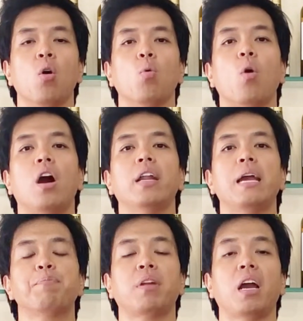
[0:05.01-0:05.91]
won
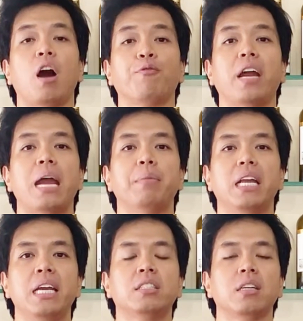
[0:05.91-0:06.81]
a playoff game
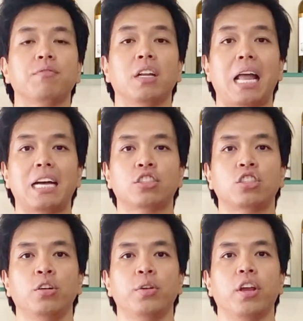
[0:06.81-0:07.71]
in each of the last
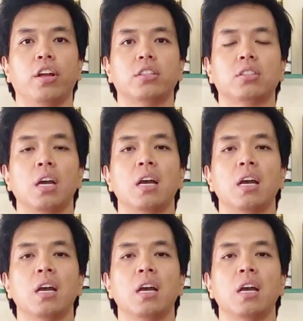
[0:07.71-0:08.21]
2 years.